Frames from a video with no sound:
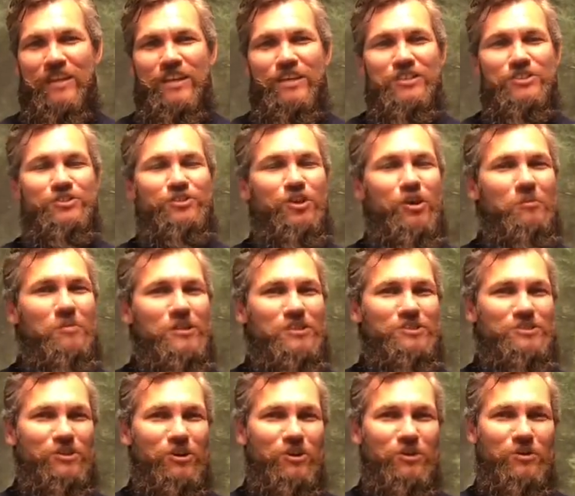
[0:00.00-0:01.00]
So much
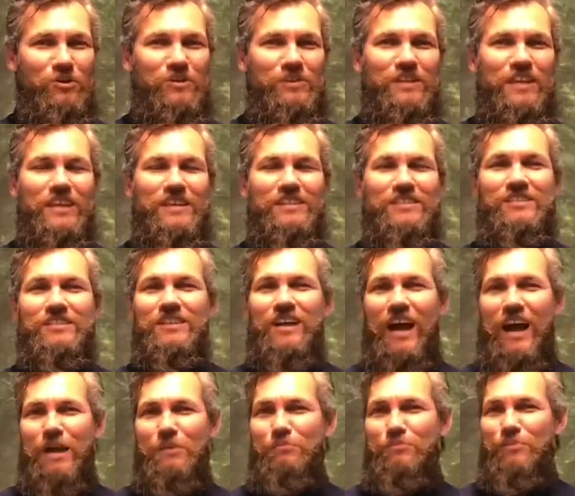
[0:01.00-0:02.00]
so that
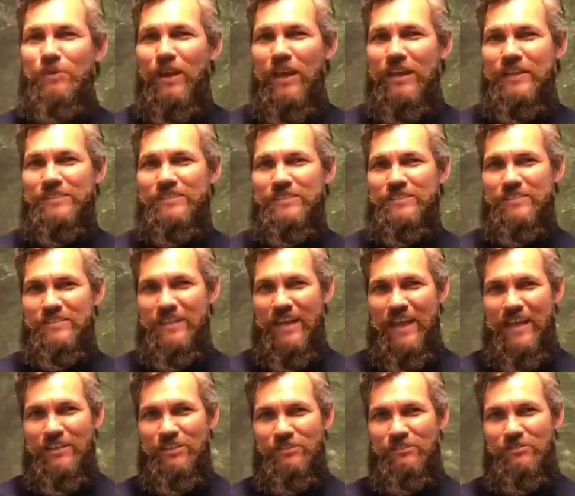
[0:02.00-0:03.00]
God blessed
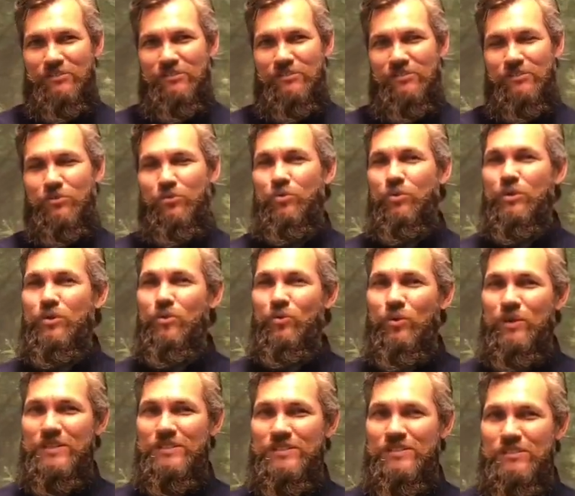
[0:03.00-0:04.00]
Daniel with
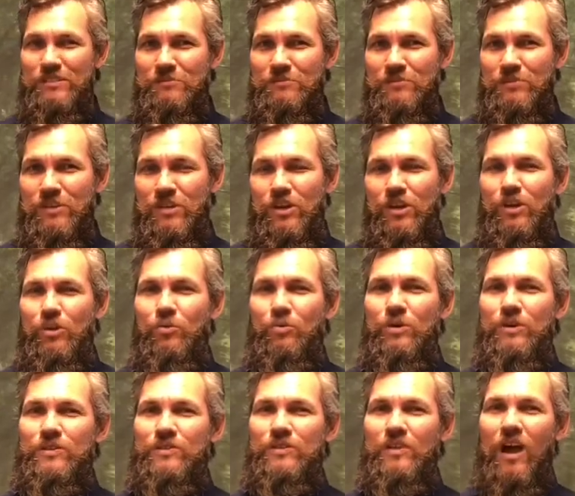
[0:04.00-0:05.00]
wisdom,
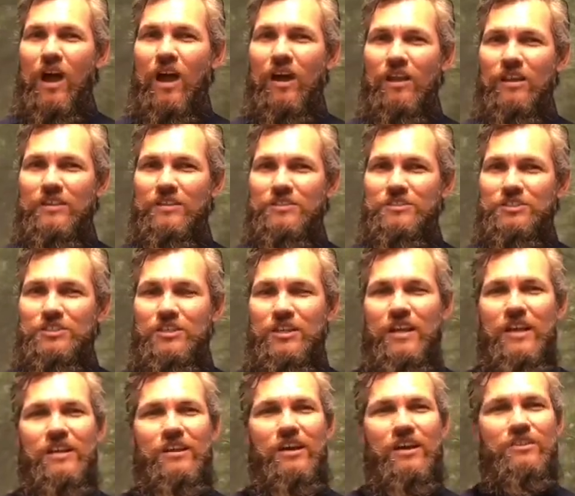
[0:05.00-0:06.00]
with knowledge,
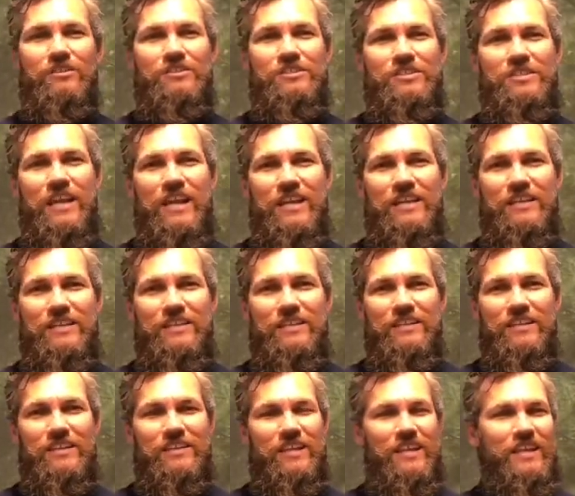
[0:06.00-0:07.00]
and understanding
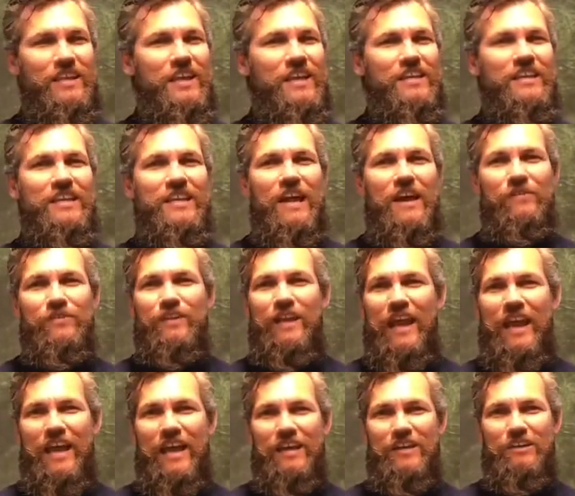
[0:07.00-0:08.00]
that he had never
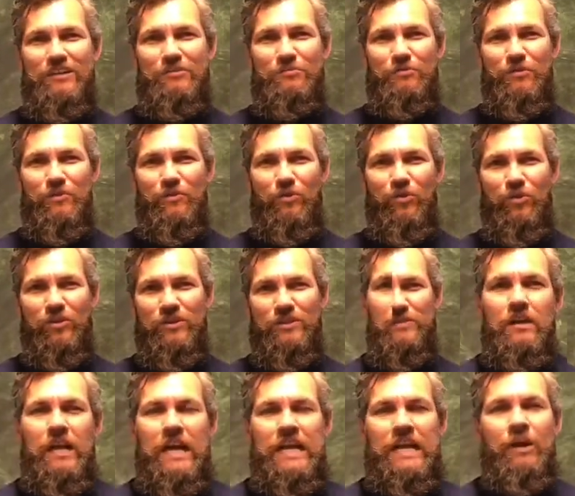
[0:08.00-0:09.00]
had before.
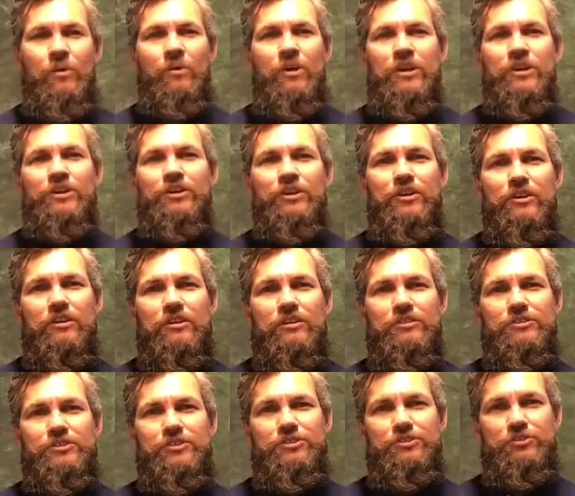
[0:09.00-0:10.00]
And I want to
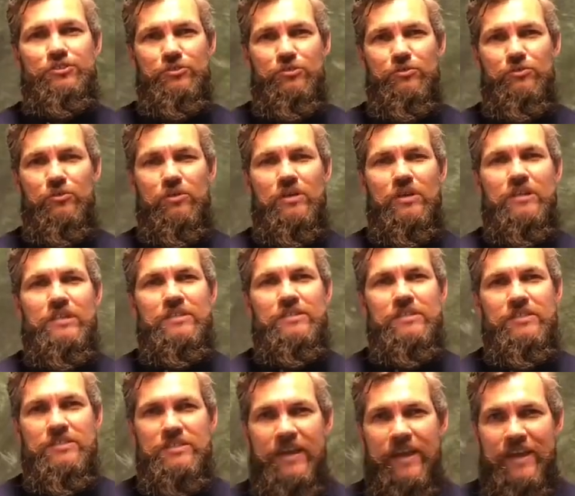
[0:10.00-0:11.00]
encourage you,
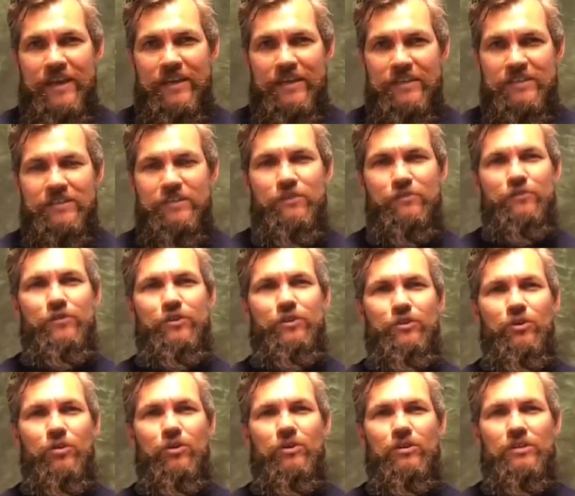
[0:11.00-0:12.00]
stand for
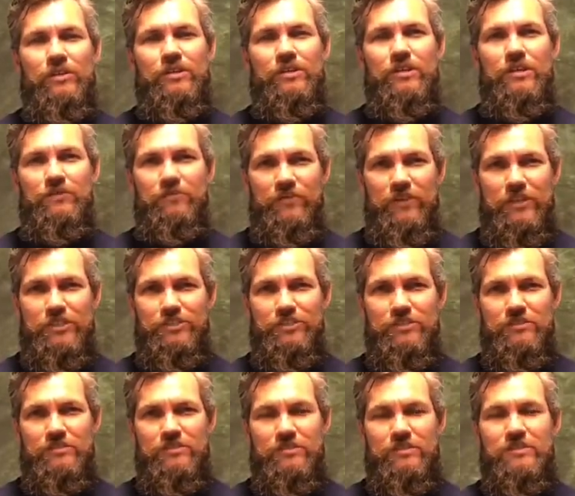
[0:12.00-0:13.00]
your
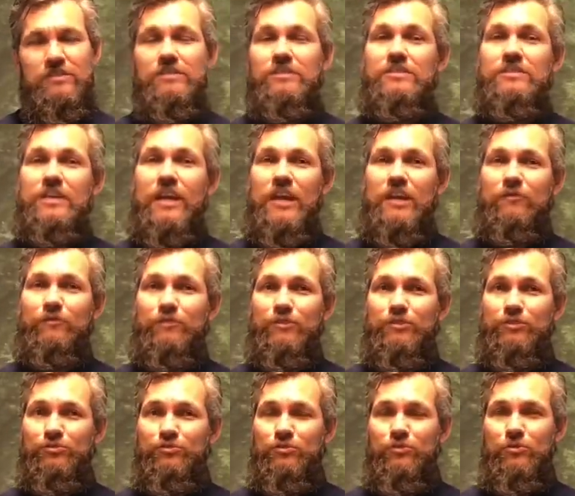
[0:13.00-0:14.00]
convictions. Stand for
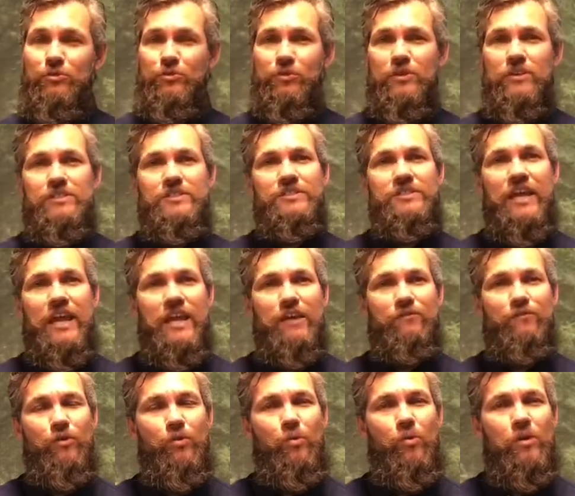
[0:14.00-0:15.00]
truth. Stand
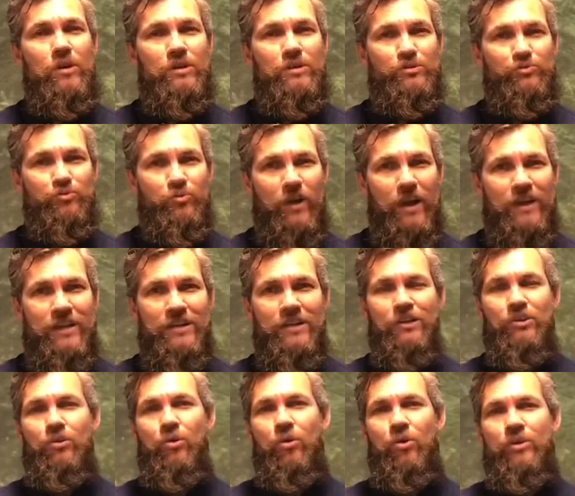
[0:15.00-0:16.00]
for what is right
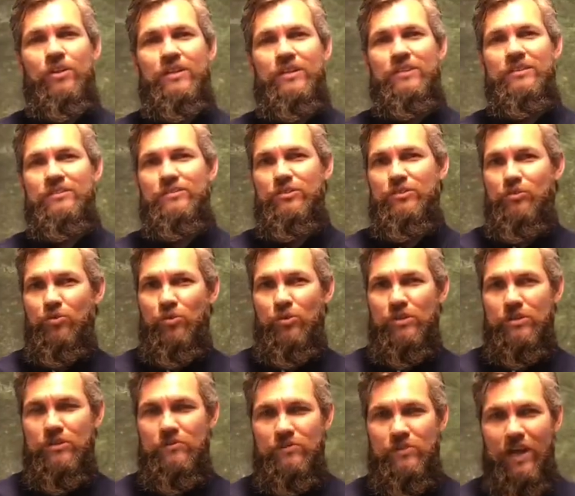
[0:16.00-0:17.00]
according to the
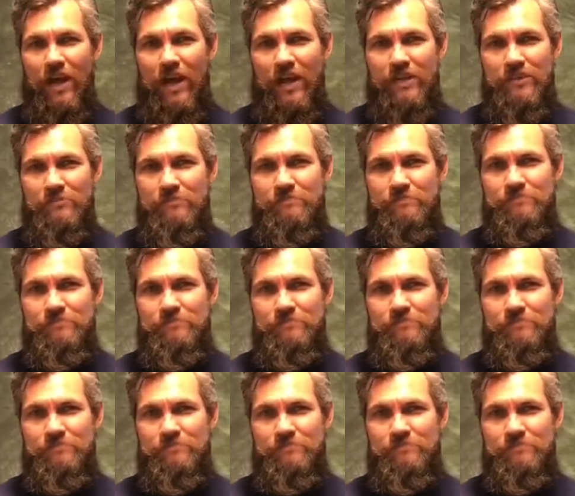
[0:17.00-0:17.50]
Word of God.